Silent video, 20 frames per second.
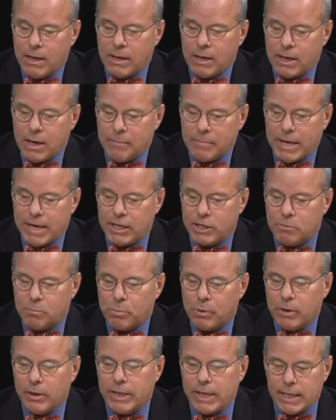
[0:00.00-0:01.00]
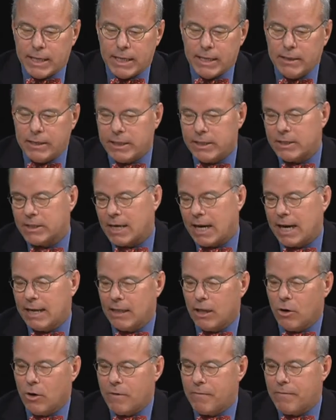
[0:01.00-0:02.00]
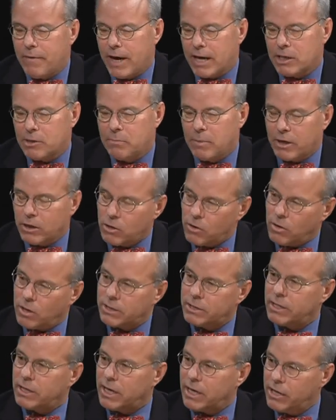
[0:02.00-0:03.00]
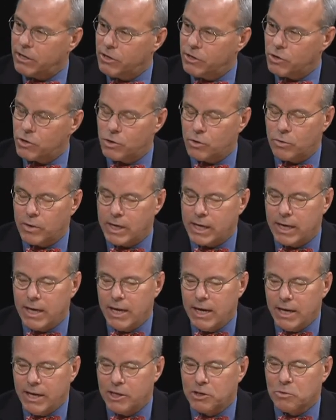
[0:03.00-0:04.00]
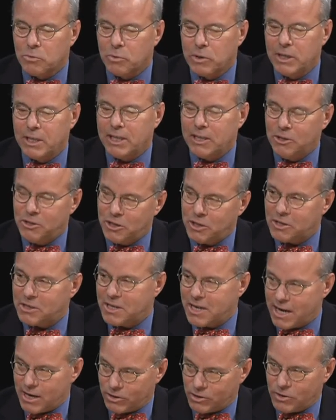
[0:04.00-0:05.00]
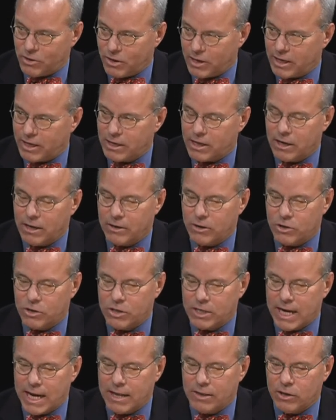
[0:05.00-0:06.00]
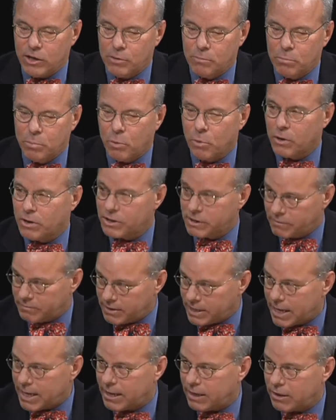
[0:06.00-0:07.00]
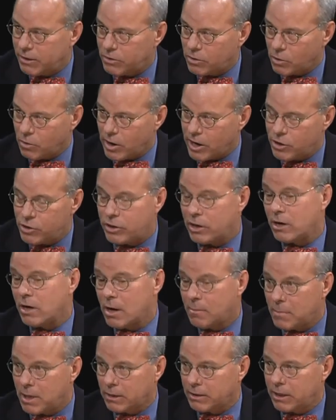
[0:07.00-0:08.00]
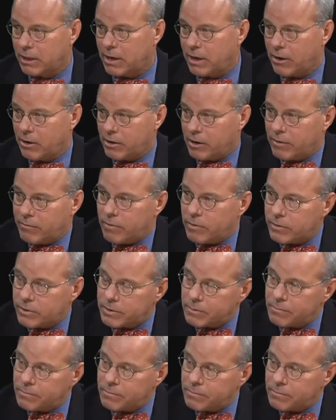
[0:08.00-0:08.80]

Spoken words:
And it's brilliant in these silo effects, but across the industry, it's really just now starting to understand the importance of data integration among the caregivers.